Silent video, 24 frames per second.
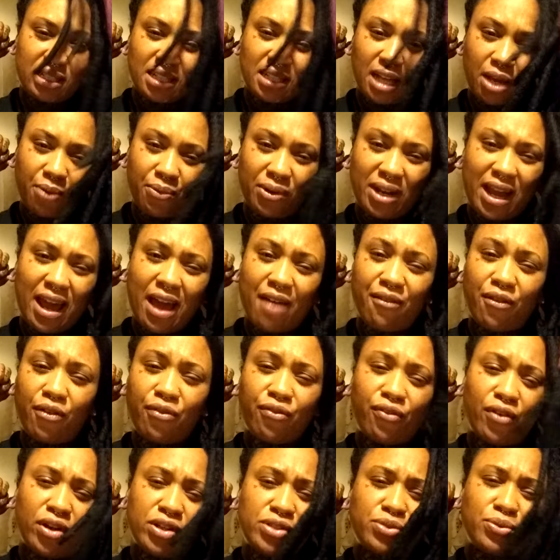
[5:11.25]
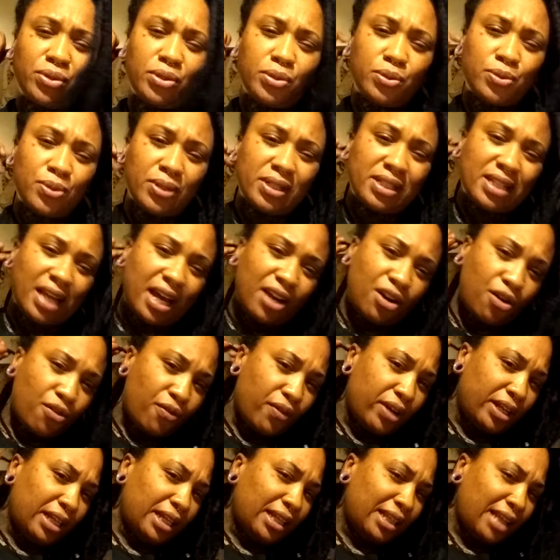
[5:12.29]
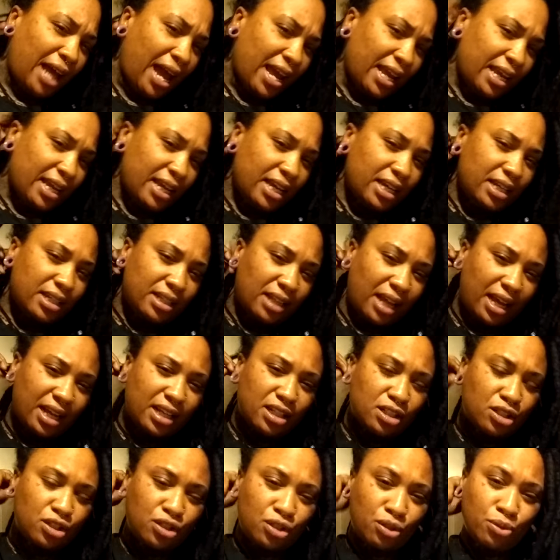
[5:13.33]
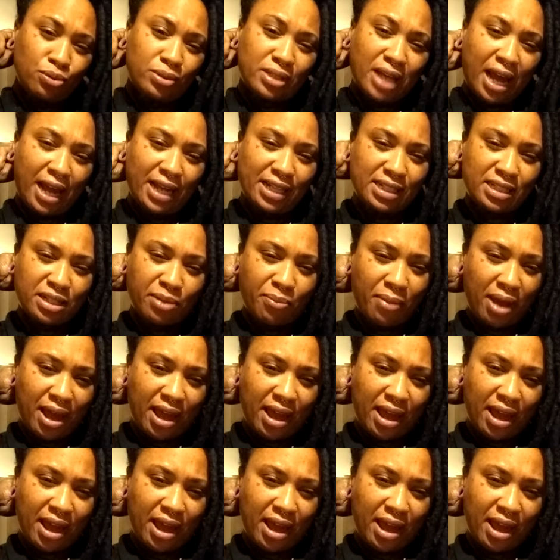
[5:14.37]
Like when I have a fresh retwist, I don't really like it. Like it's too tight to my